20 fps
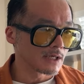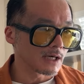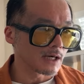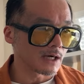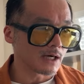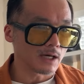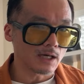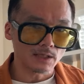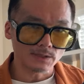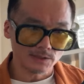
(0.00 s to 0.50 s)

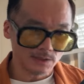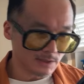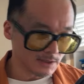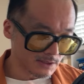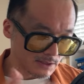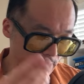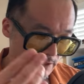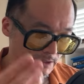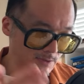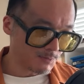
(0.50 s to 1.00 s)

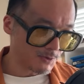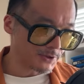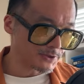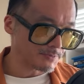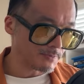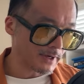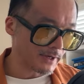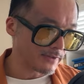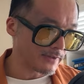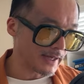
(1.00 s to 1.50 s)
just express
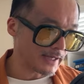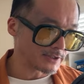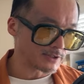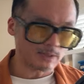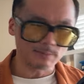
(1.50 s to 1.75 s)
my thanks.